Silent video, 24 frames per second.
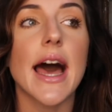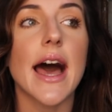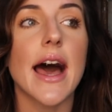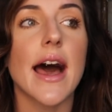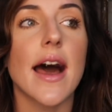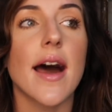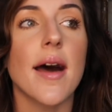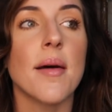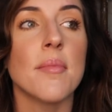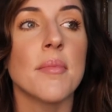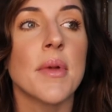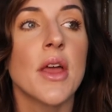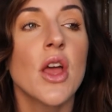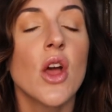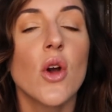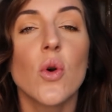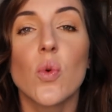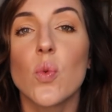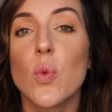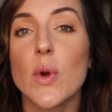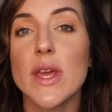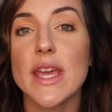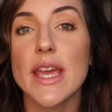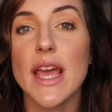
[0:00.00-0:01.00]
Um,
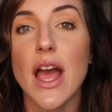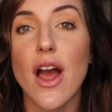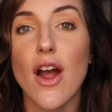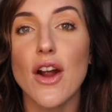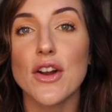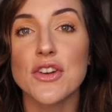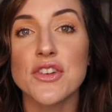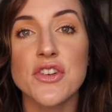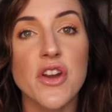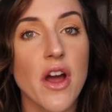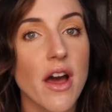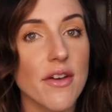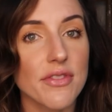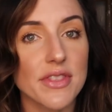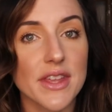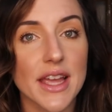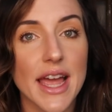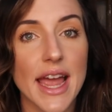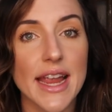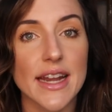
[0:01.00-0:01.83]
we are not the